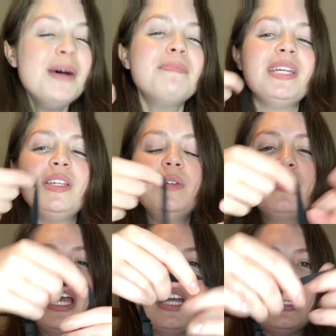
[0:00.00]
but you
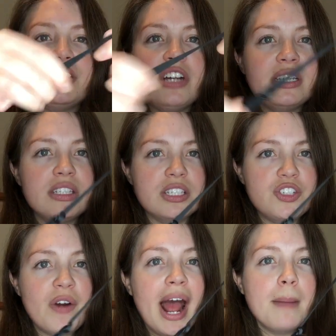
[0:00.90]
can adjust the
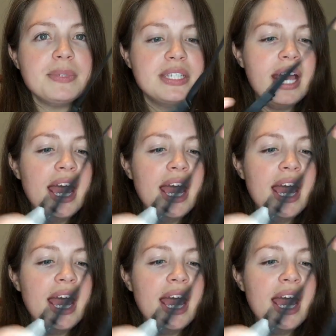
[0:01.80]
straps,